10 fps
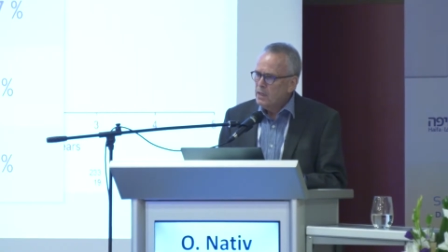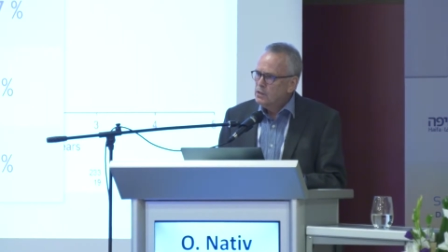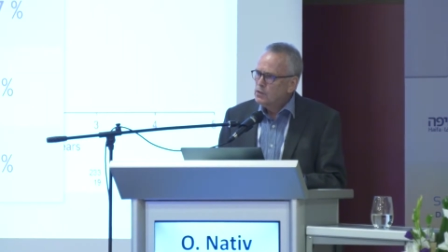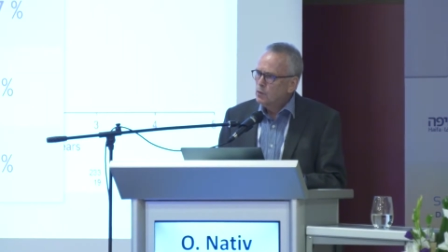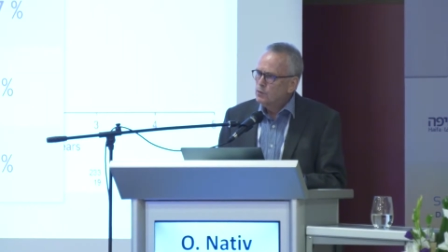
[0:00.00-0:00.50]

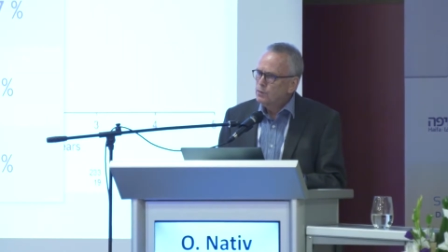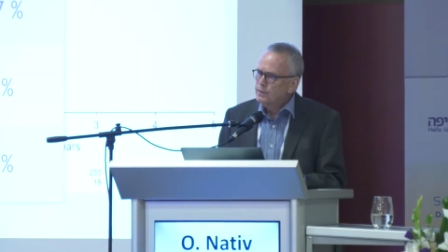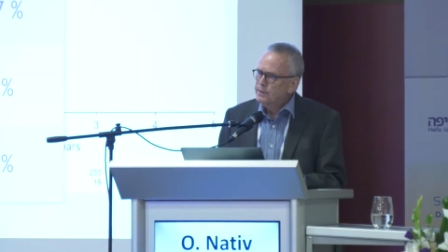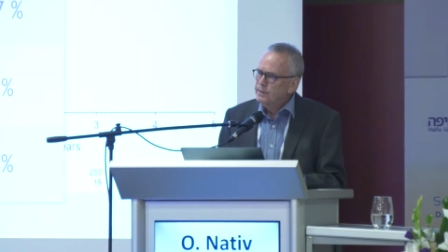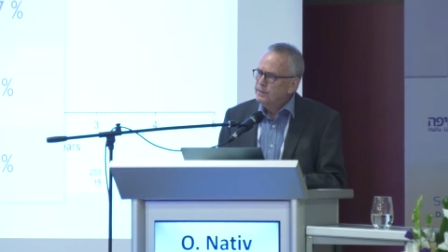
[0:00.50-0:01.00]
So
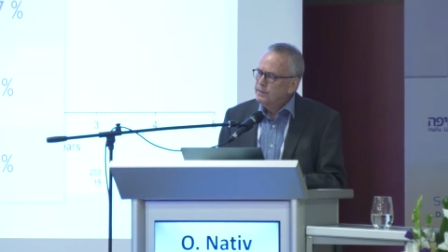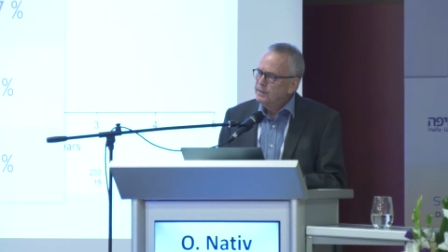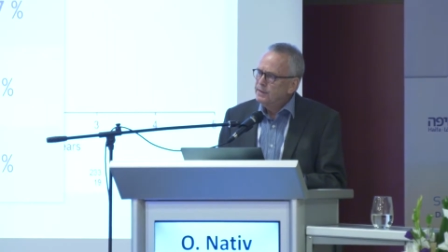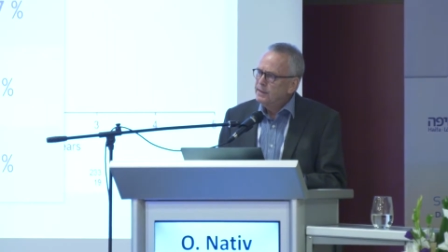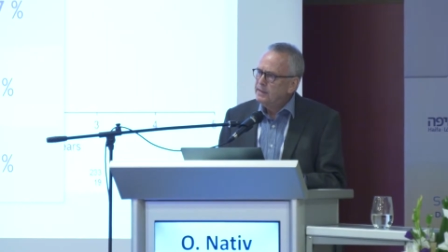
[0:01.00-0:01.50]

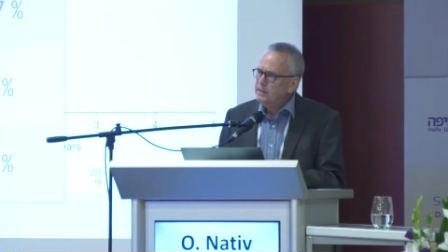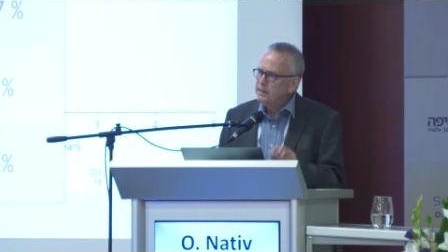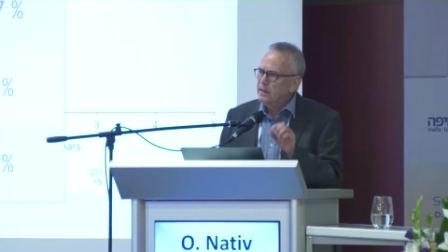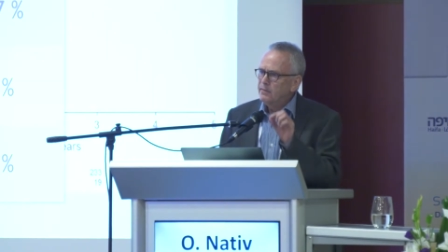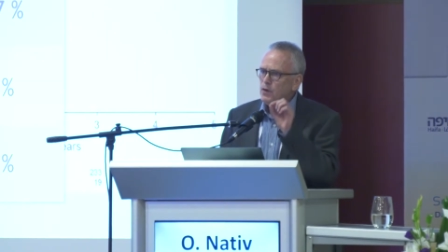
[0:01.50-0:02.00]
this
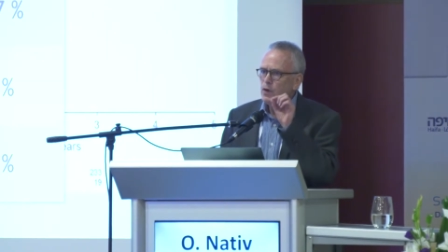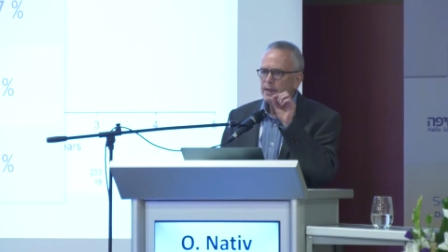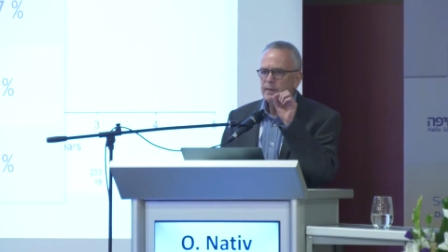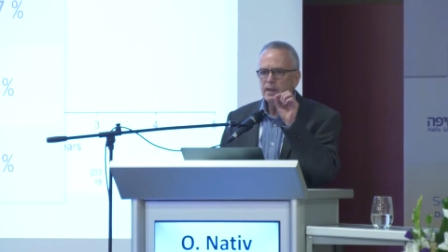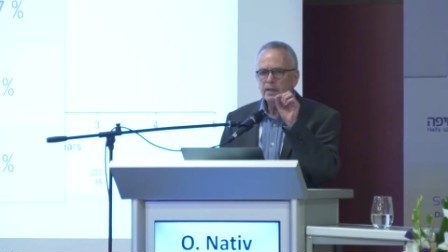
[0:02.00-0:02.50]
gives you an
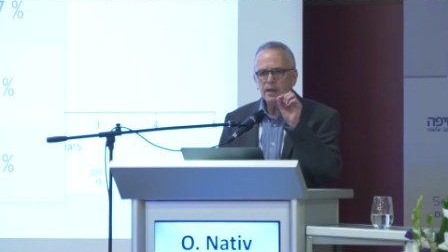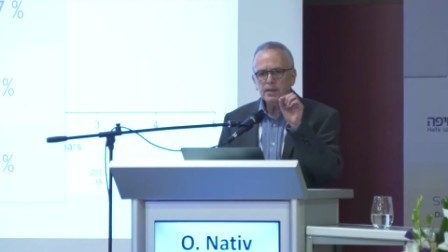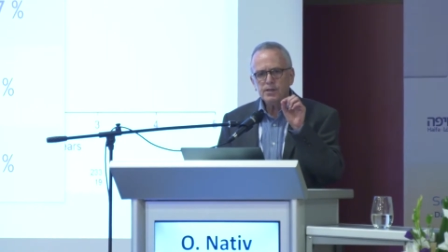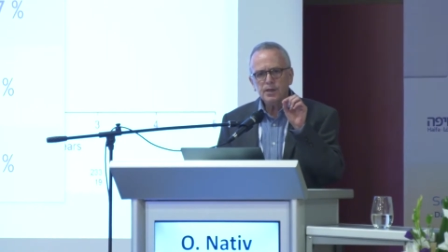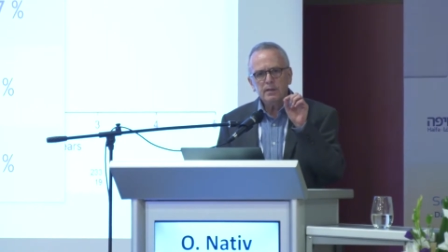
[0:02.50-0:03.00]

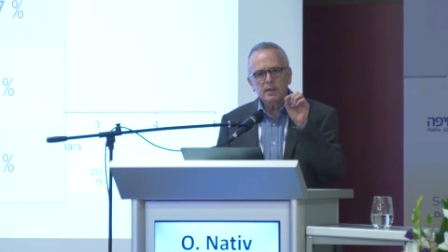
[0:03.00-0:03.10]
indication